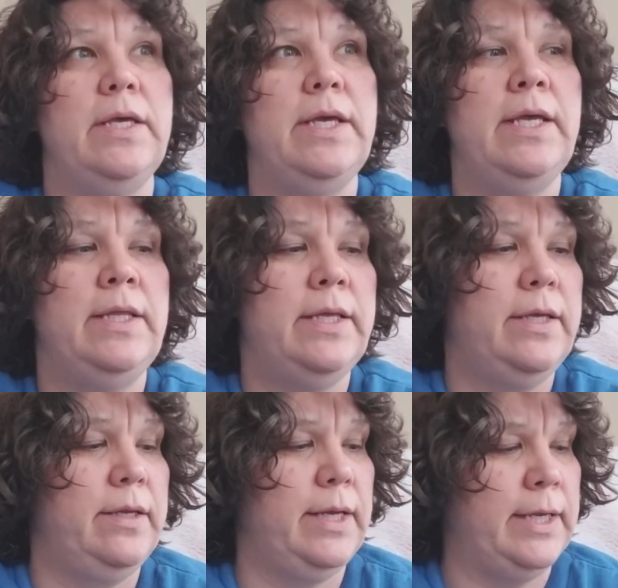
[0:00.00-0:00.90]
in
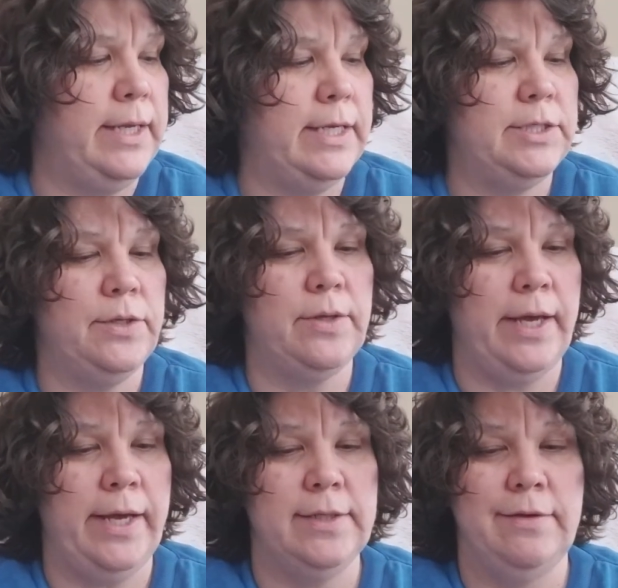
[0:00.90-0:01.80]
the initial
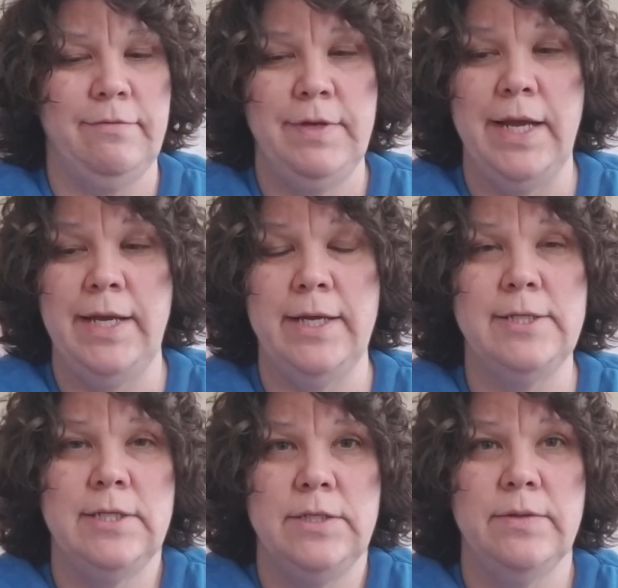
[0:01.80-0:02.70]
act of getting
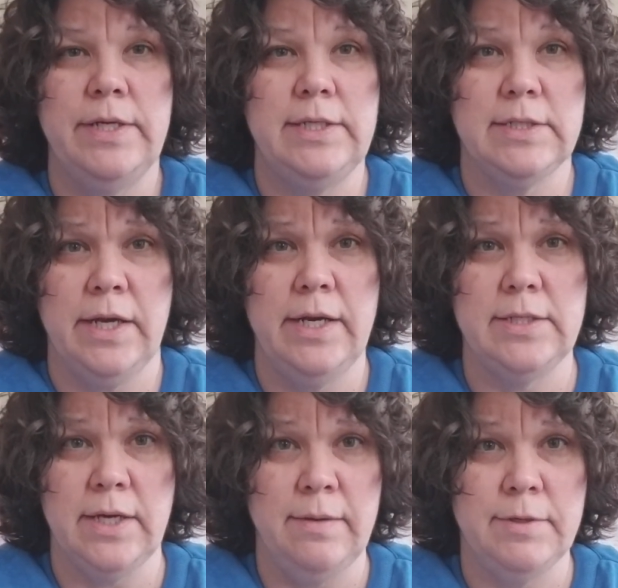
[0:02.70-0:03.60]
it to do it, it's kind
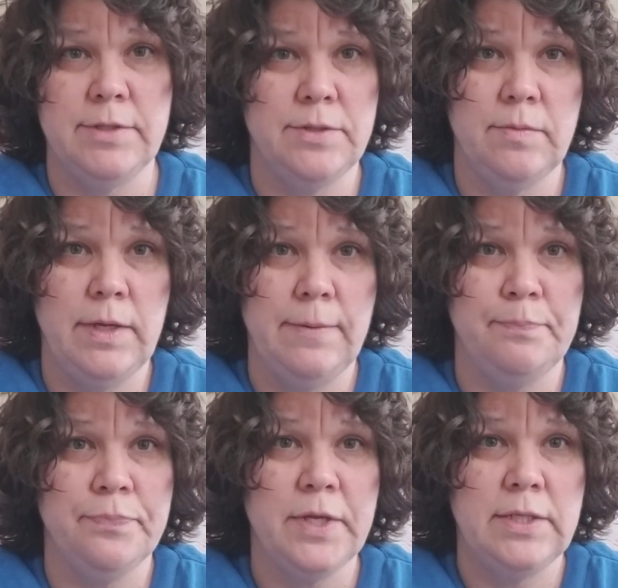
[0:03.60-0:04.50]
of time consuming.
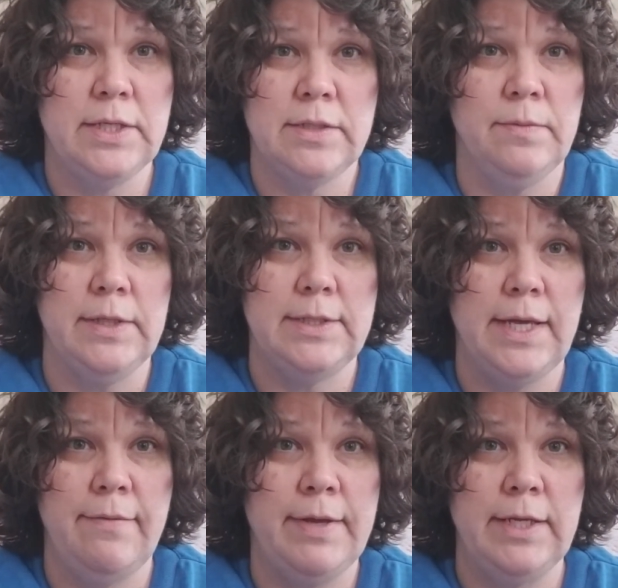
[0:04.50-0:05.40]
It doesn't really
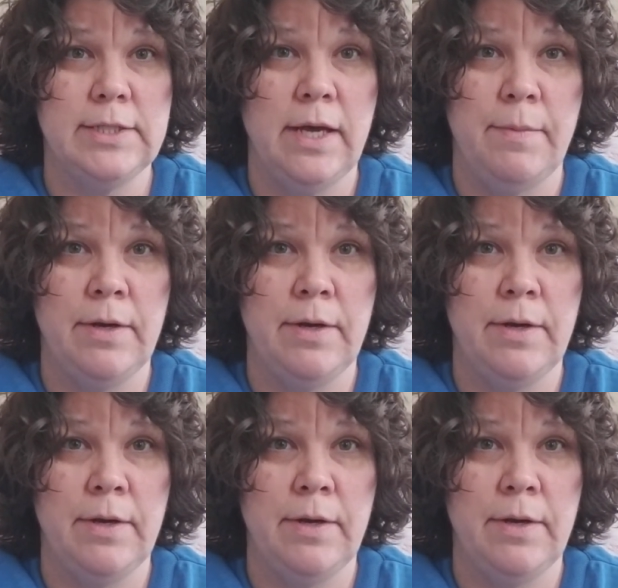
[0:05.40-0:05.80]
save any time at